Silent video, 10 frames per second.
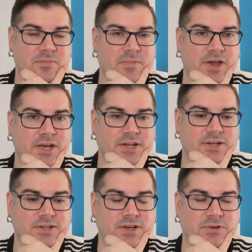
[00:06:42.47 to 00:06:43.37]

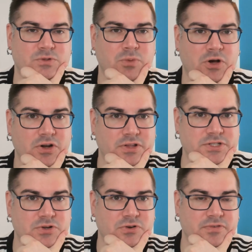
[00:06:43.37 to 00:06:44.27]
and respond to all
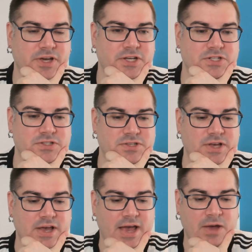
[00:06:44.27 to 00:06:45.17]
these notifications,
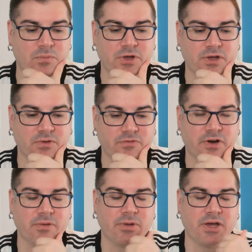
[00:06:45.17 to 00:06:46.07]
and we
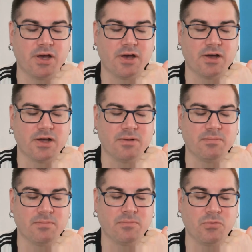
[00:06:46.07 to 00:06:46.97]

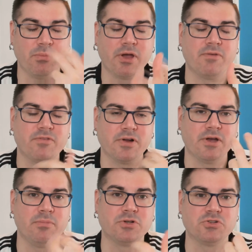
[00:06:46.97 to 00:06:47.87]
become very
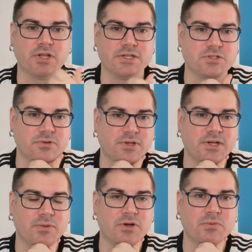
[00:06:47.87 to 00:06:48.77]
habitualized to it,
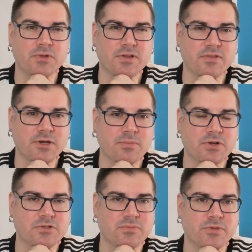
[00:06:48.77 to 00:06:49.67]
and we don't really think about
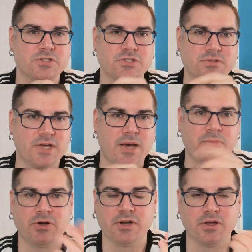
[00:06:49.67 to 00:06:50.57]
it too much. Just tap
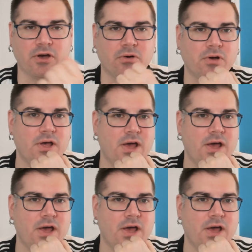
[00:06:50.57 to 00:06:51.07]
on it and go.